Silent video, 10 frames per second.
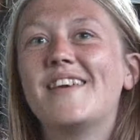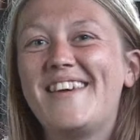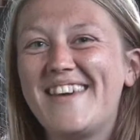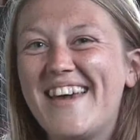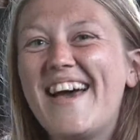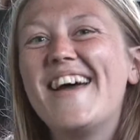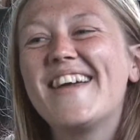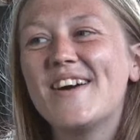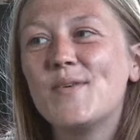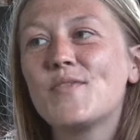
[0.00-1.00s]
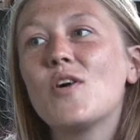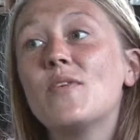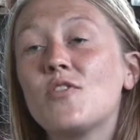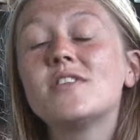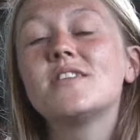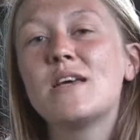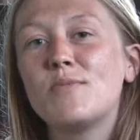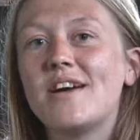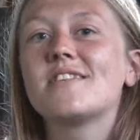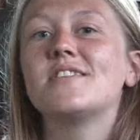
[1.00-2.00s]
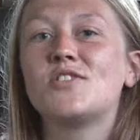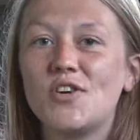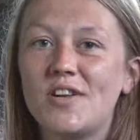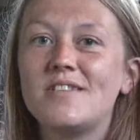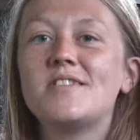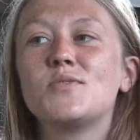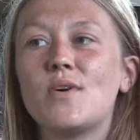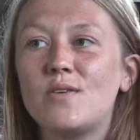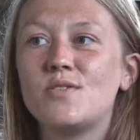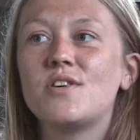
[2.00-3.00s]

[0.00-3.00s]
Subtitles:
Yeah, we've got disabled access toilets as well, so